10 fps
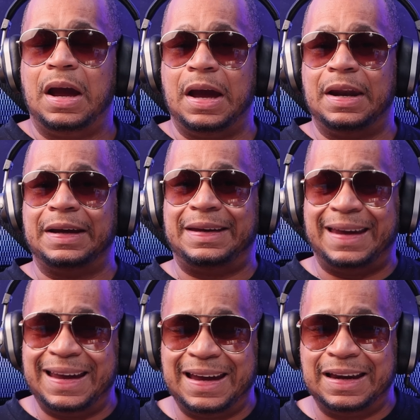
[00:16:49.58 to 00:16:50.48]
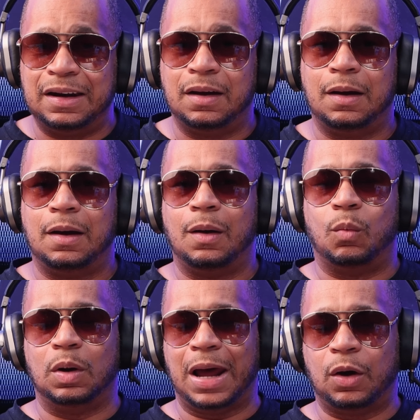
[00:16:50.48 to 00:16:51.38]
And again,
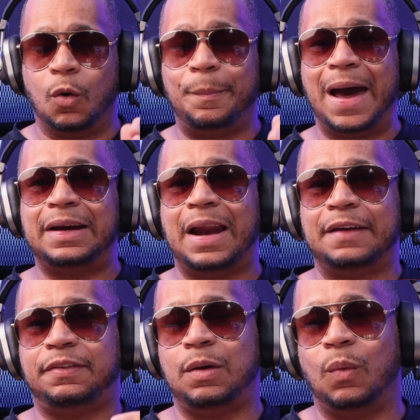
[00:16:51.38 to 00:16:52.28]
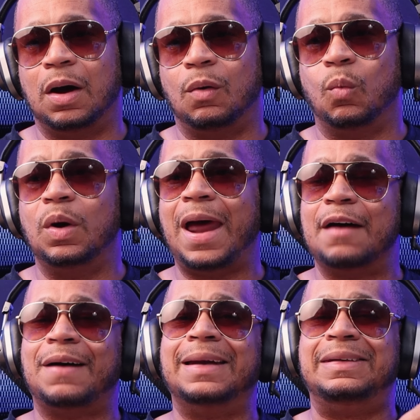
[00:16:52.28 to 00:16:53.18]
when I go back and I say, well, what
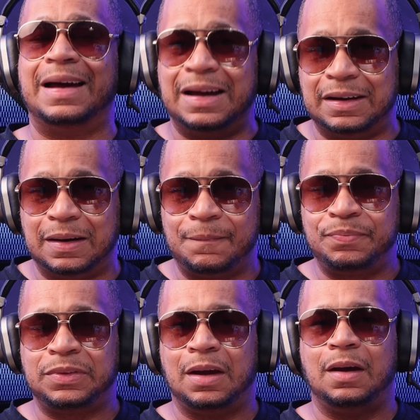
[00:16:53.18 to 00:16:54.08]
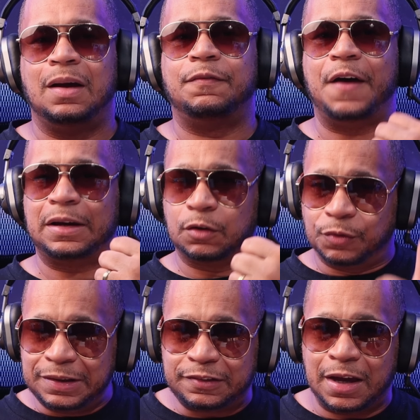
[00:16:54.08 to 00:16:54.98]
have I done? Factory
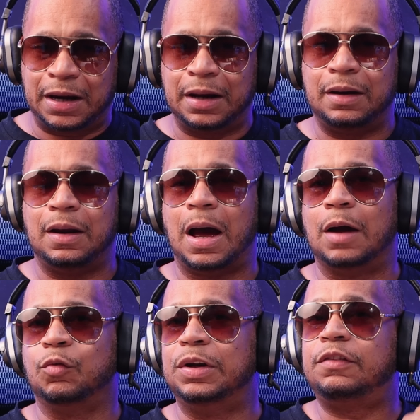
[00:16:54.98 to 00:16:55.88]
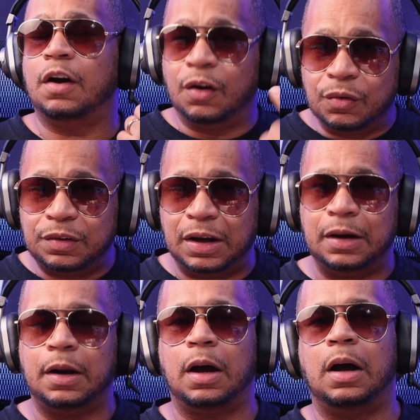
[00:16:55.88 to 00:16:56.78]
reset it, I uh, returned
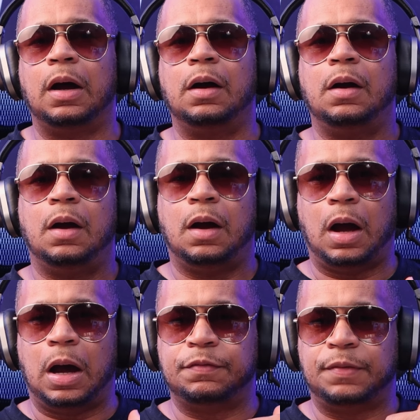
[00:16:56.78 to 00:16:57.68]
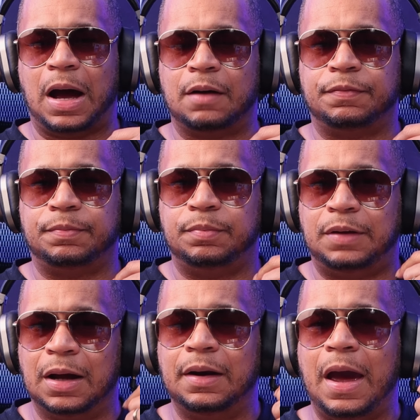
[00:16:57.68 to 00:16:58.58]
it, uh, I've
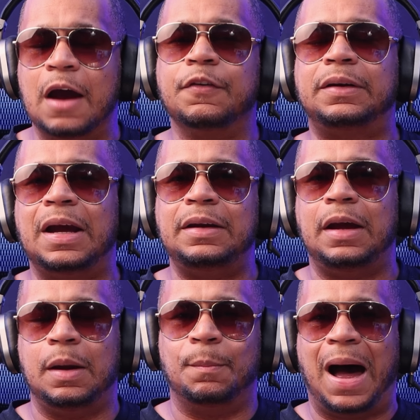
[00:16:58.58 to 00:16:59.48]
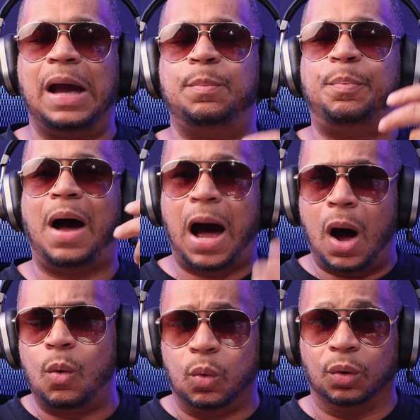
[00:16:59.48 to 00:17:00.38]
I've done everything in my
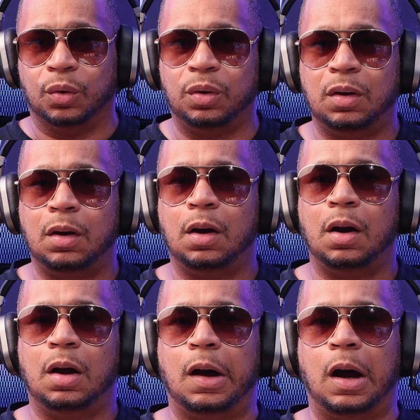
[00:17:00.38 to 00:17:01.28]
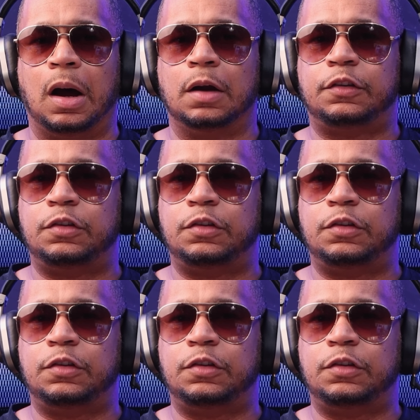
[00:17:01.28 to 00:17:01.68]
power uh,